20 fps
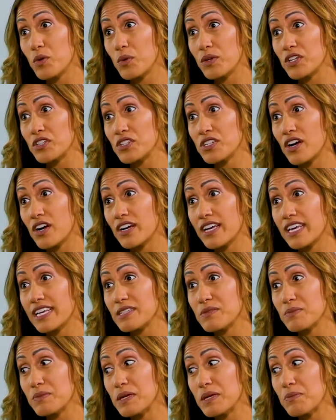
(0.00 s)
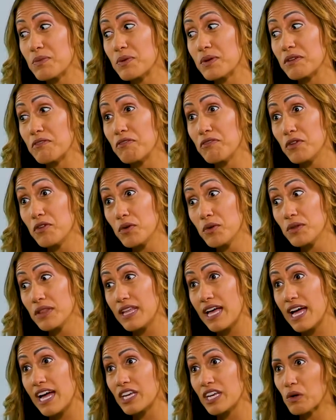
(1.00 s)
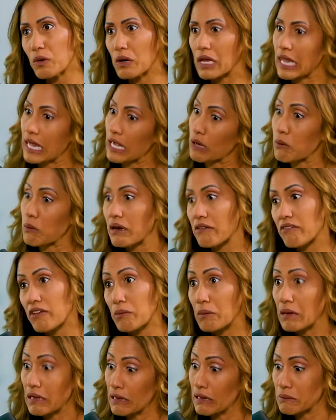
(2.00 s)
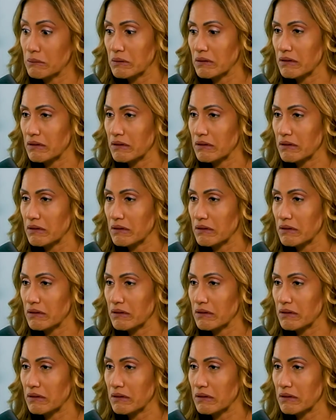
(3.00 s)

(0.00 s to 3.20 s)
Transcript: when you're talking to people in food land who are like, what have you been up to?